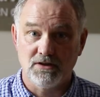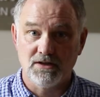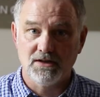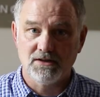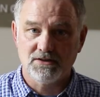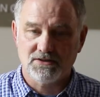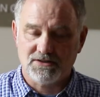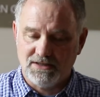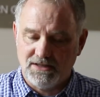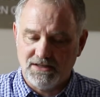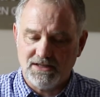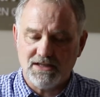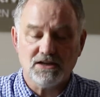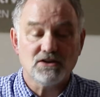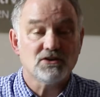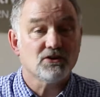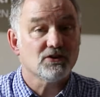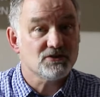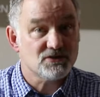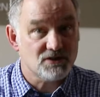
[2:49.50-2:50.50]
sending
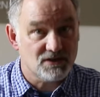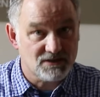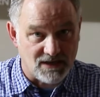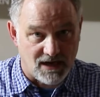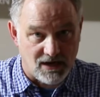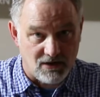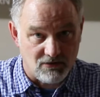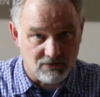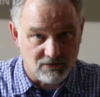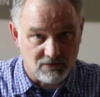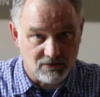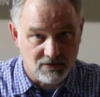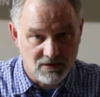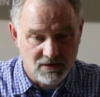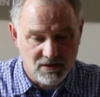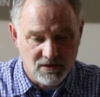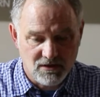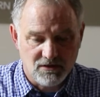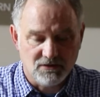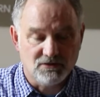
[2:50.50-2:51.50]
nurses out,
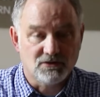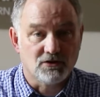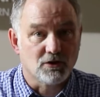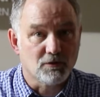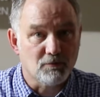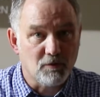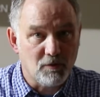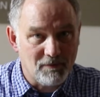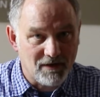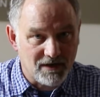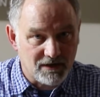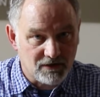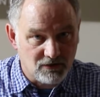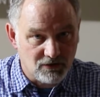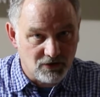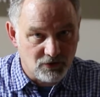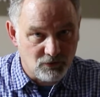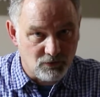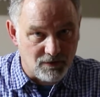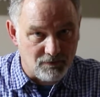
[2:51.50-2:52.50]
durable medical
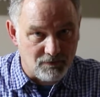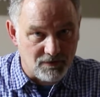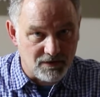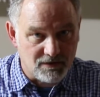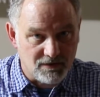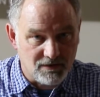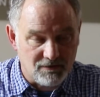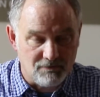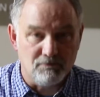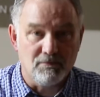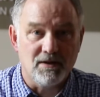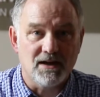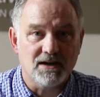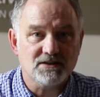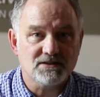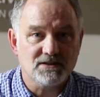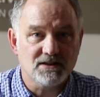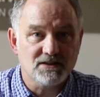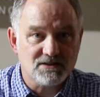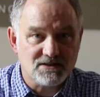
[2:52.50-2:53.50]
equipment,
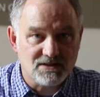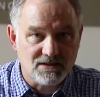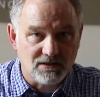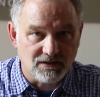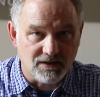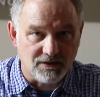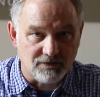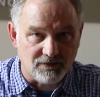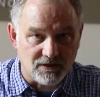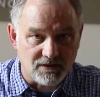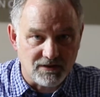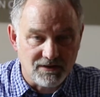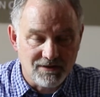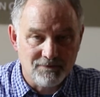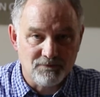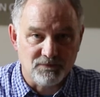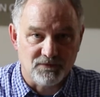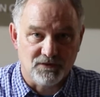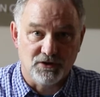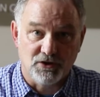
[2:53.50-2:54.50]
medicines delivered,
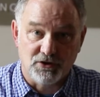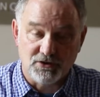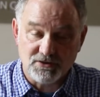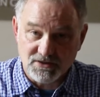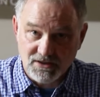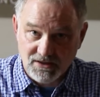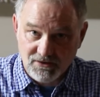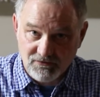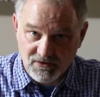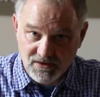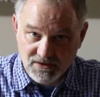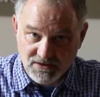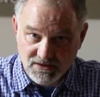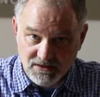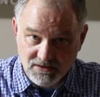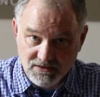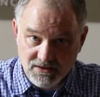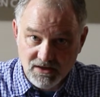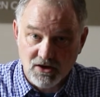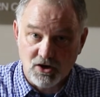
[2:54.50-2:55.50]
nursing
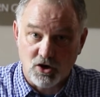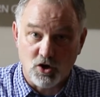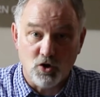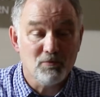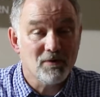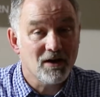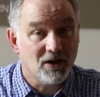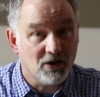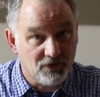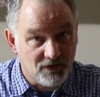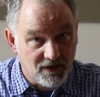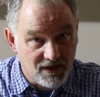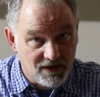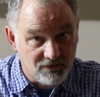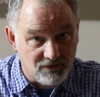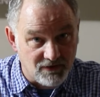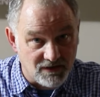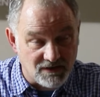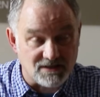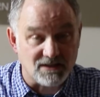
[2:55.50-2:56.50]
visits, home health aid
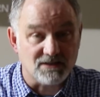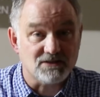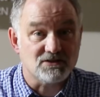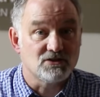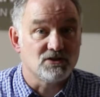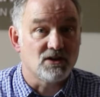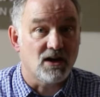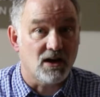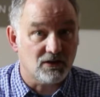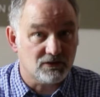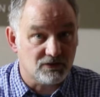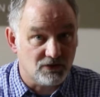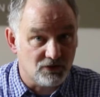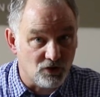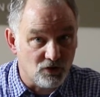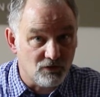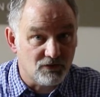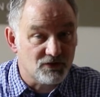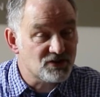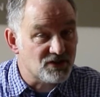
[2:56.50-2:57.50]
visits, doctor
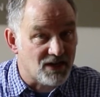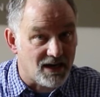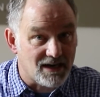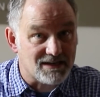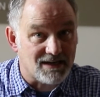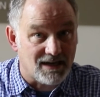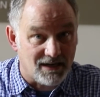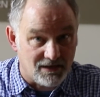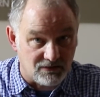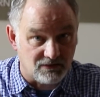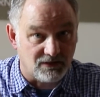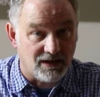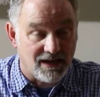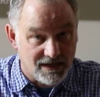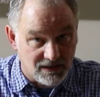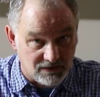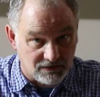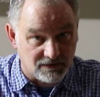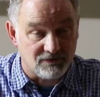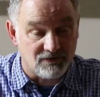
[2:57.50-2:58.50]
oversight, and
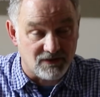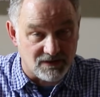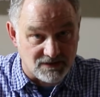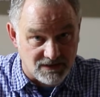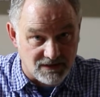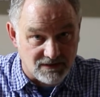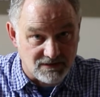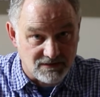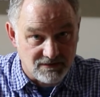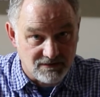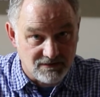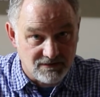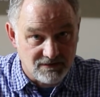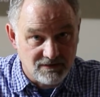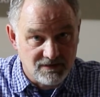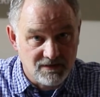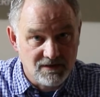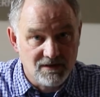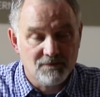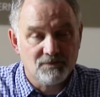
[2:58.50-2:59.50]
likely visits,
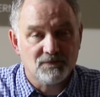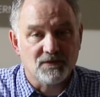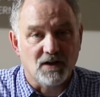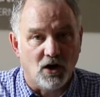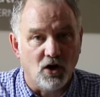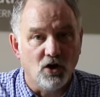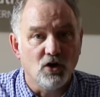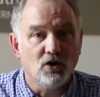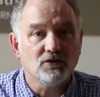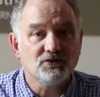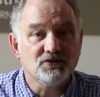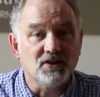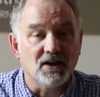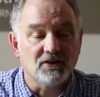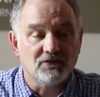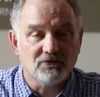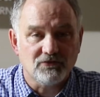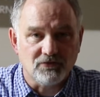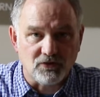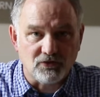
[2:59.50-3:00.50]
all done
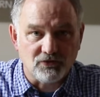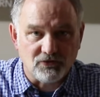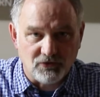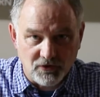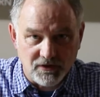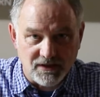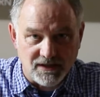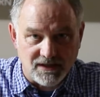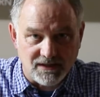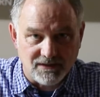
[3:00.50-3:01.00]
for free.